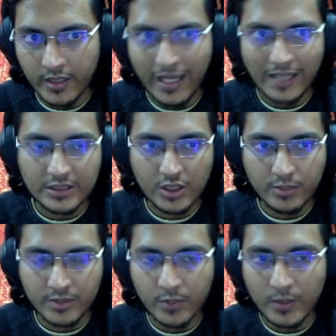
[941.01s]
answer
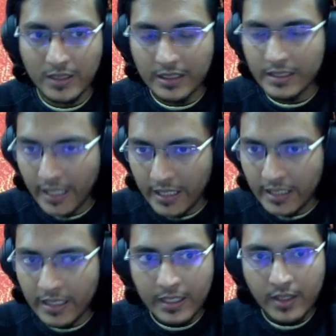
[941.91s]
object will
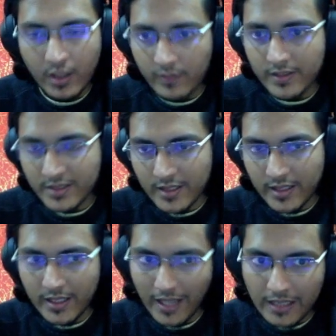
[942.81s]
contain obviously
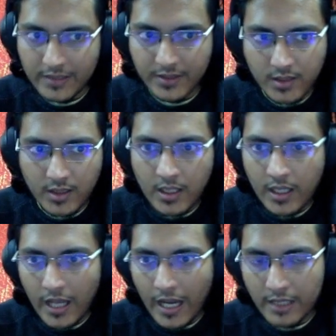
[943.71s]
the answer,
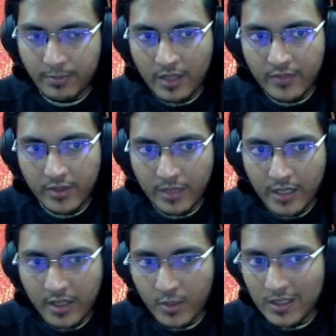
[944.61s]
and apart from that, it will